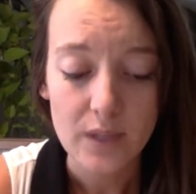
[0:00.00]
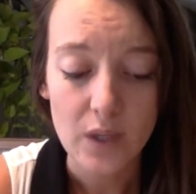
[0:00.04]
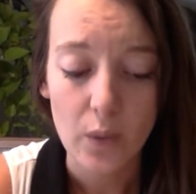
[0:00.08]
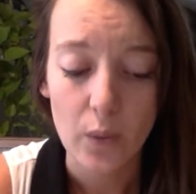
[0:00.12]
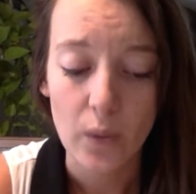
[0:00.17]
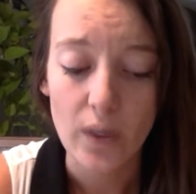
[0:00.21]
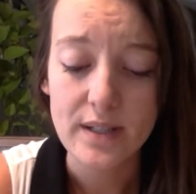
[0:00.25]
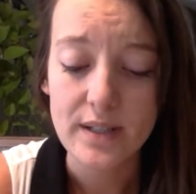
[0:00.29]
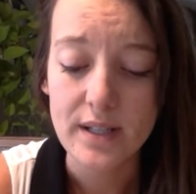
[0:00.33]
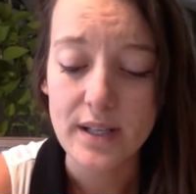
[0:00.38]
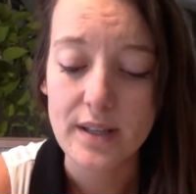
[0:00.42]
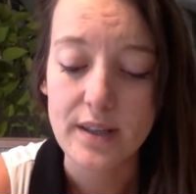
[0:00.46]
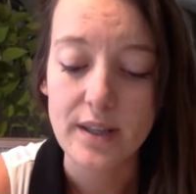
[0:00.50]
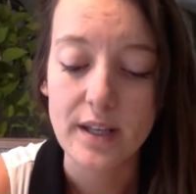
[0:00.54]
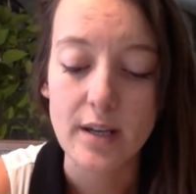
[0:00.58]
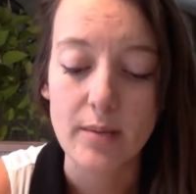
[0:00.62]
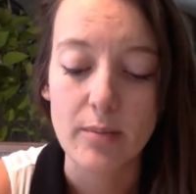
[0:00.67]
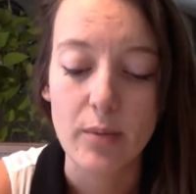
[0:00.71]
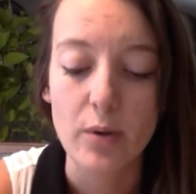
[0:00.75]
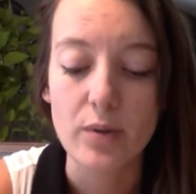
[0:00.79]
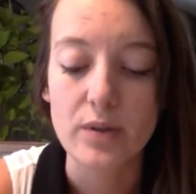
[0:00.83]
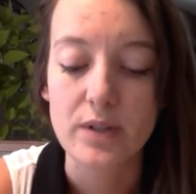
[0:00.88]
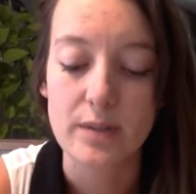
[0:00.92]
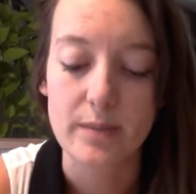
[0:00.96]
Once I think
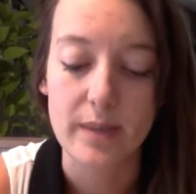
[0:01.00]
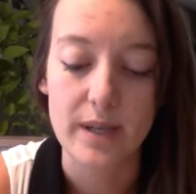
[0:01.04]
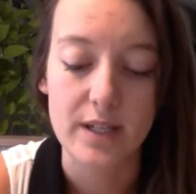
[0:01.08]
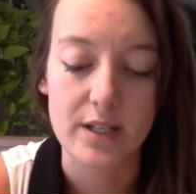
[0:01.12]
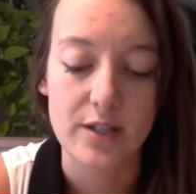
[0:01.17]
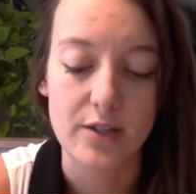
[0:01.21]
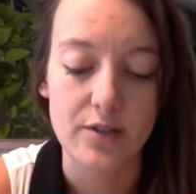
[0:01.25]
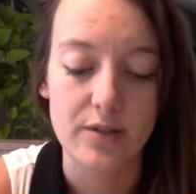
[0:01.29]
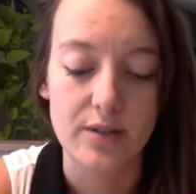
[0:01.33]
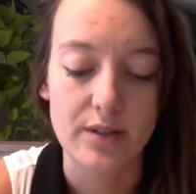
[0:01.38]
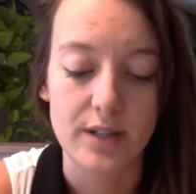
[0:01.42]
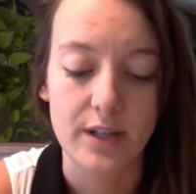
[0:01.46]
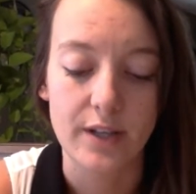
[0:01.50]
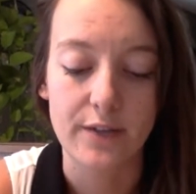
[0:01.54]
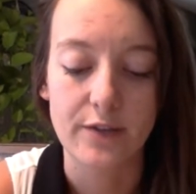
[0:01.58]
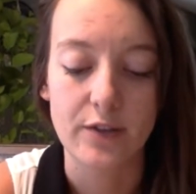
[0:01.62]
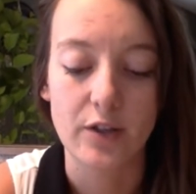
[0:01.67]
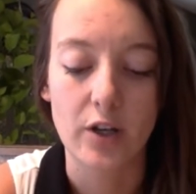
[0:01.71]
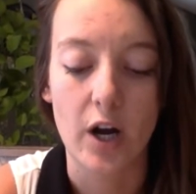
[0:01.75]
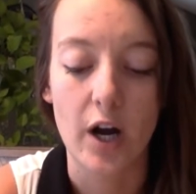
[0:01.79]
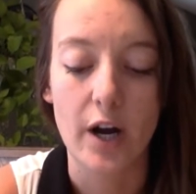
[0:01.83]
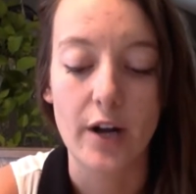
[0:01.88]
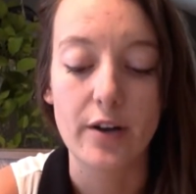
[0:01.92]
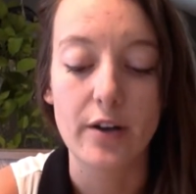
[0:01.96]
most of my students have
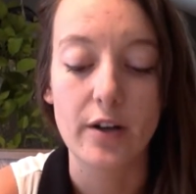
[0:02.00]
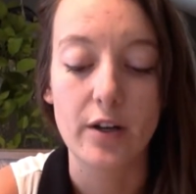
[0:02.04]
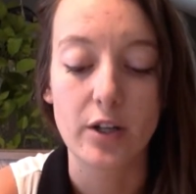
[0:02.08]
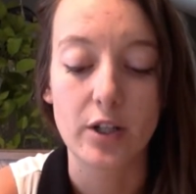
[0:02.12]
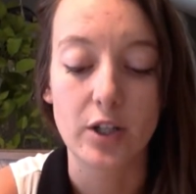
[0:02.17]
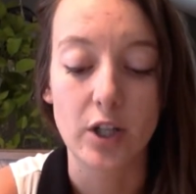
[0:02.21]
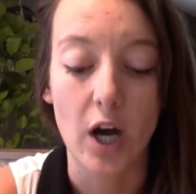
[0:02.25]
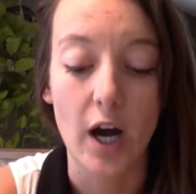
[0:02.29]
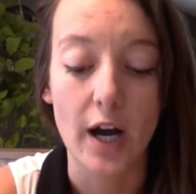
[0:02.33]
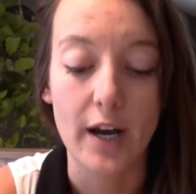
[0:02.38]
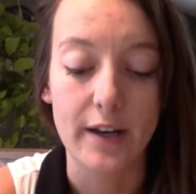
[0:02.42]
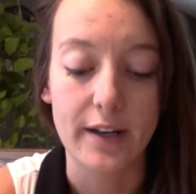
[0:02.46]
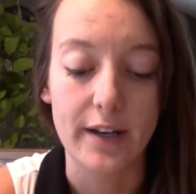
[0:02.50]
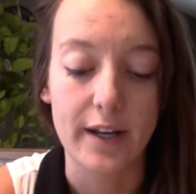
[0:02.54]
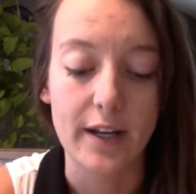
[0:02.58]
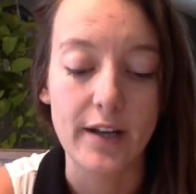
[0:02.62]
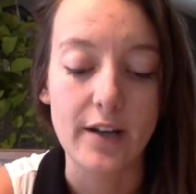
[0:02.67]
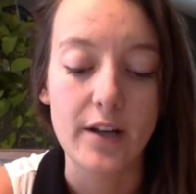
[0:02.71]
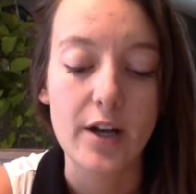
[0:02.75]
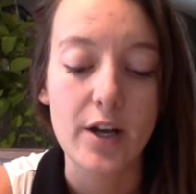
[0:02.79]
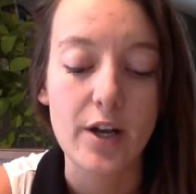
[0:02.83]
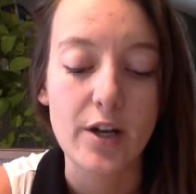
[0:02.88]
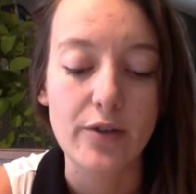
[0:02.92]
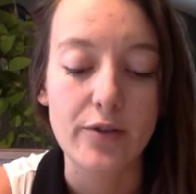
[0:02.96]
gotten it
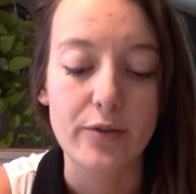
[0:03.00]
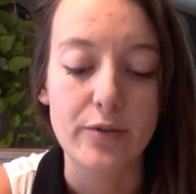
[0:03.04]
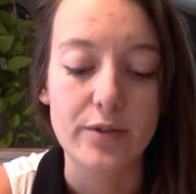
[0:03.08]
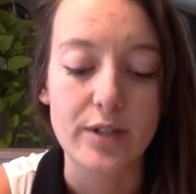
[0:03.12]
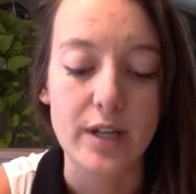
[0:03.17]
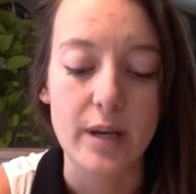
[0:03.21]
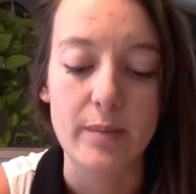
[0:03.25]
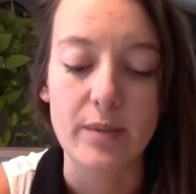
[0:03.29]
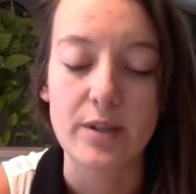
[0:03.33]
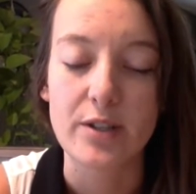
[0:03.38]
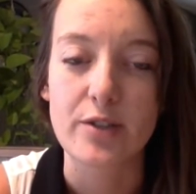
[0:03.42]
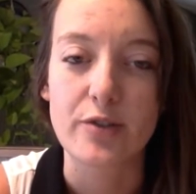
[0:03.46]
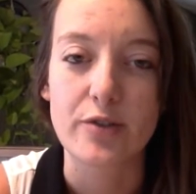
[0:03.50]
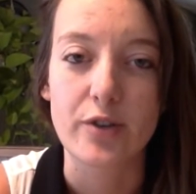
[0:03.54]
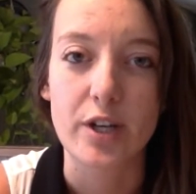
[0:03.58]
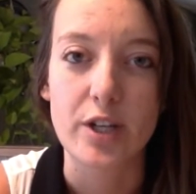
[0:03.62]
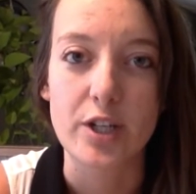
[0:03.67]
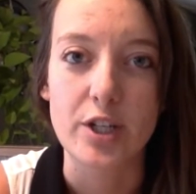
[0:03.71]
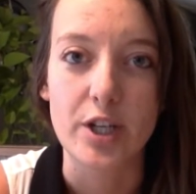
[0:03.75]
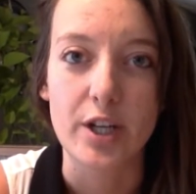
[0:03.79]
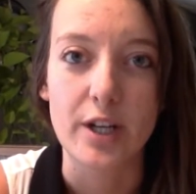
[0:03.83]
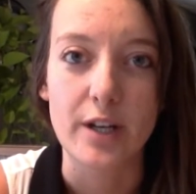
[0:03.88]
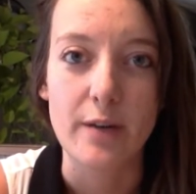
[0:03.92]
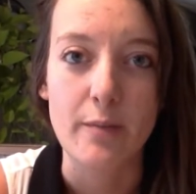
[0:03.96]
through
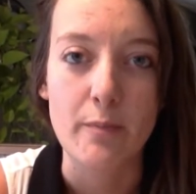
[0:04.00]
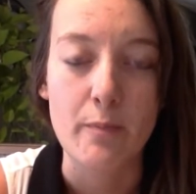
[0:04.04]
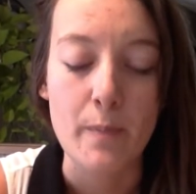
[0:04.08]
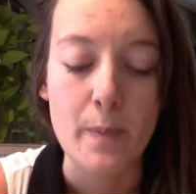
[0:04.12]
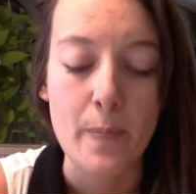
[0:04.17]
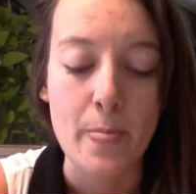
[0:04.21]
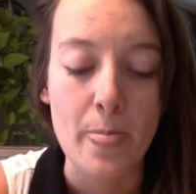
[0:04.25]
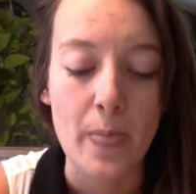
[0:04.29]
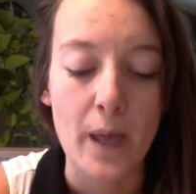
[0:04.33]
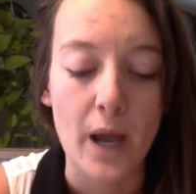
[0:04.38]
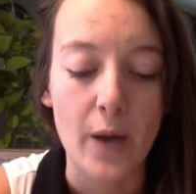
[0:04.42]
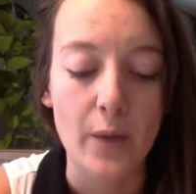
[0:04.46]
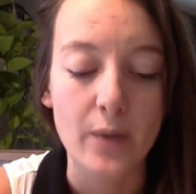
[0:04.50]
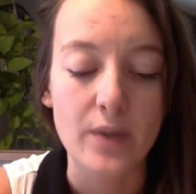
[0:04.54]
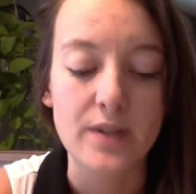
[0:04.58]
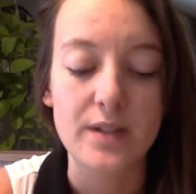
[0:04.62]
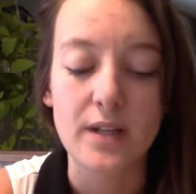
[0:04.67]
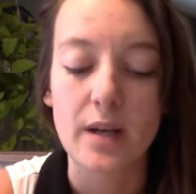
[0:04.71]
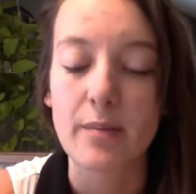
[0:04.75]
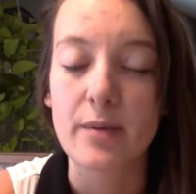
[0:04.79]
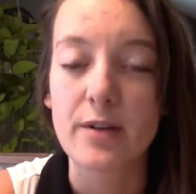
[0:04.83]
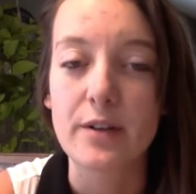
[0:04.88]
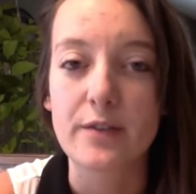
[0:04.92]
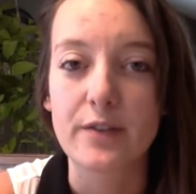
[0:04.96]
demonstration, I would
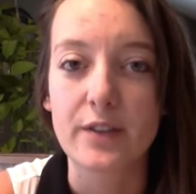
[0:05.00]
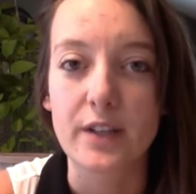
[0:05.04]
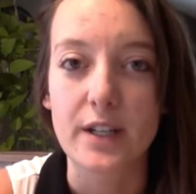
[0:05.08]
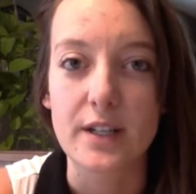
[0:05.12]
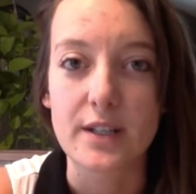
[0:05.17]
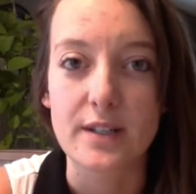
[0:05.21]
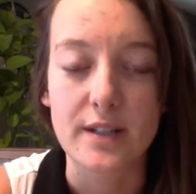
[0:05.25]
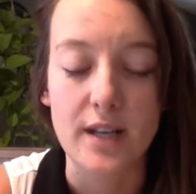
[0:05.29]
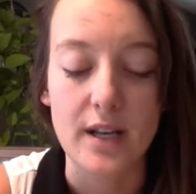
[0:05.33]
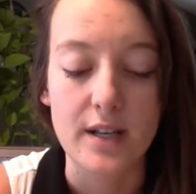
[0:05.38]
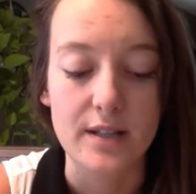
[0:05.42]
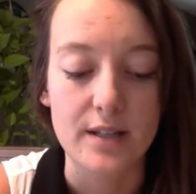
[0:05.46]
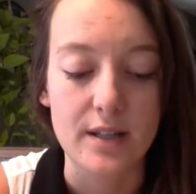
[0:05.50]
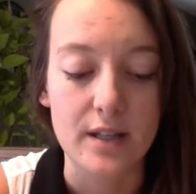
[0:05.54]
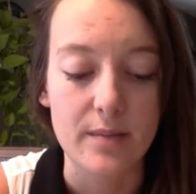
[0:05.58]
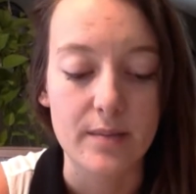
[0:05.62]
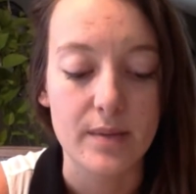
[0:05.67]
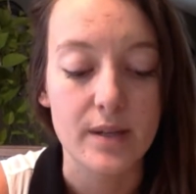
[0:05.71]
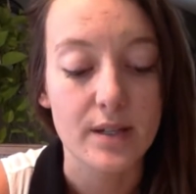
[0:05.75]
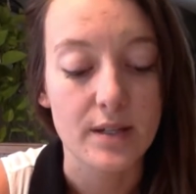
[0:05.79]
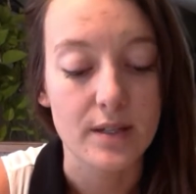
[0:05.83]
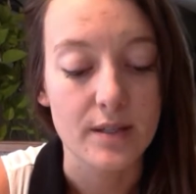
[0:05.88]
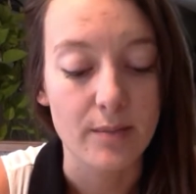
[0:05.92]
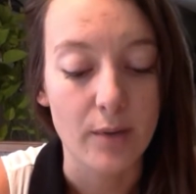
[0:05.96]
summatively assess them
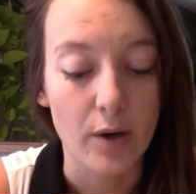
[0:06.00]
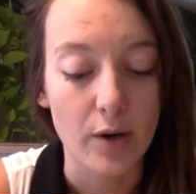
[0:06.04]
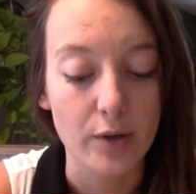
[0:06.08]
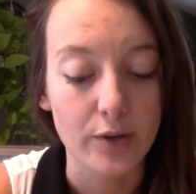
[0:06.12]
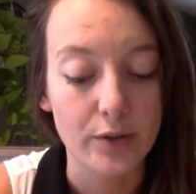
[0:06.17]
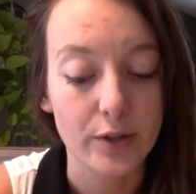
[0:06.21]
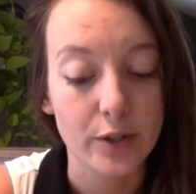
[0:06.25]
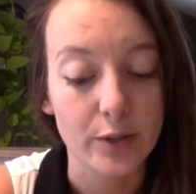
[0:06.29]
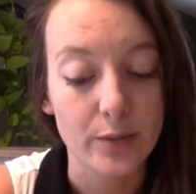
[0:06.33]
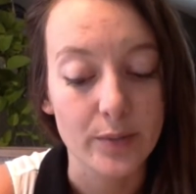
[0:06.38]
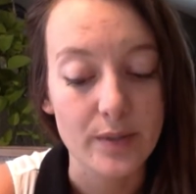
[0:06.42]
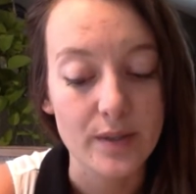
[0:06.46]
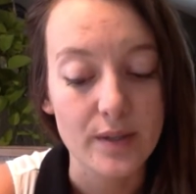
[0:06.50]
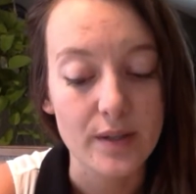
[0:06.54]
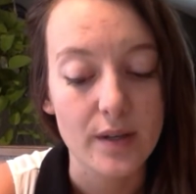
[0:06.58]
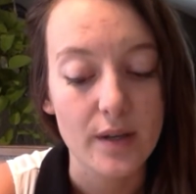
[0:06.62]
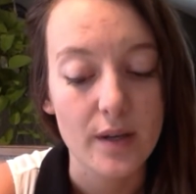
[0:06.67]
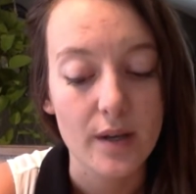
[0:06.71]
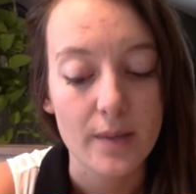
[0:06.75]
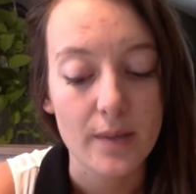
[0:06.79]
in small groups